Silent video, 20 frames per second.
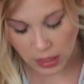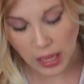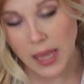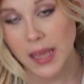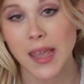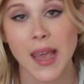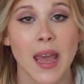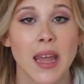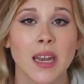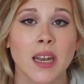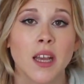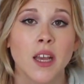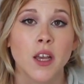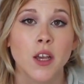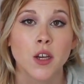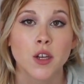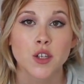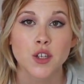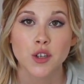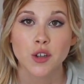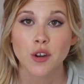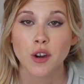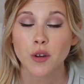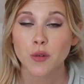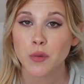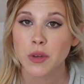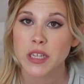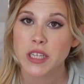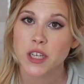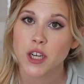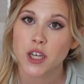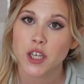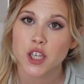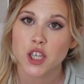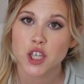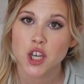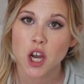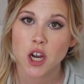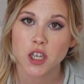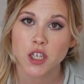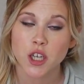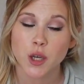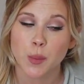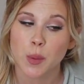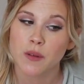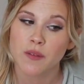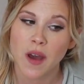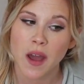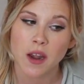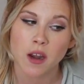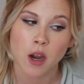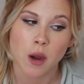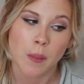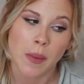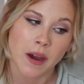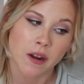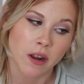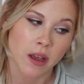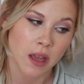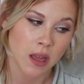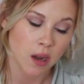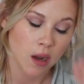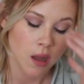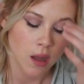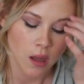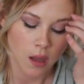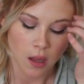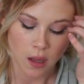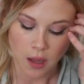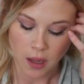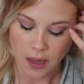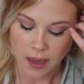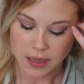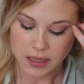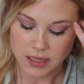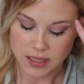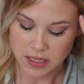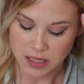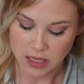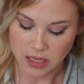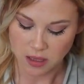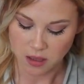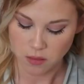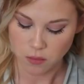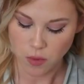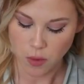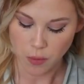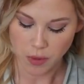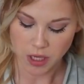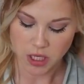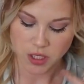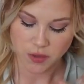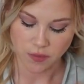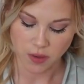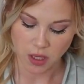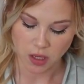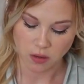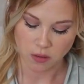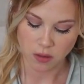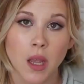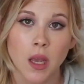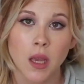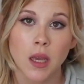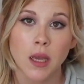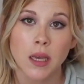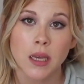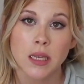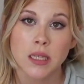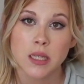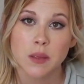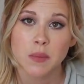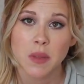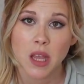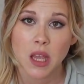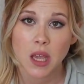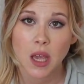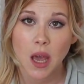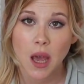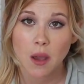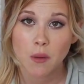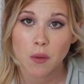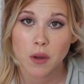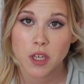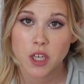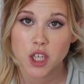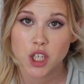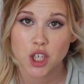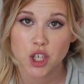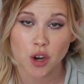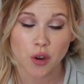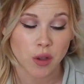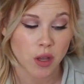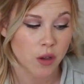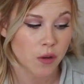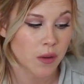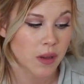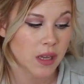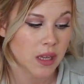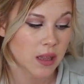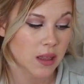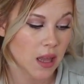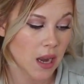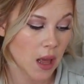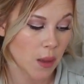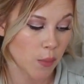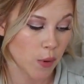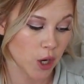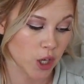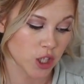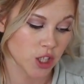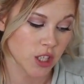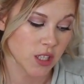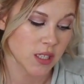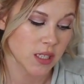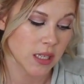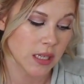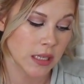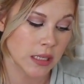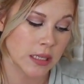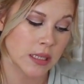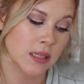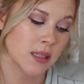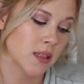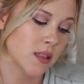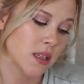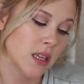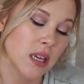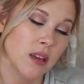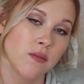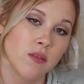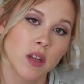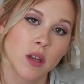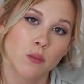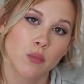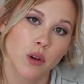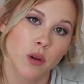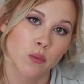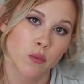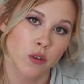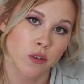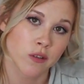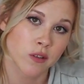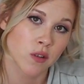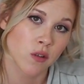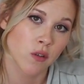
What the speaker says: Again, do your own research, talk to your provider about it, and see what works for you. Something I want to show you that I purchased is evening primrose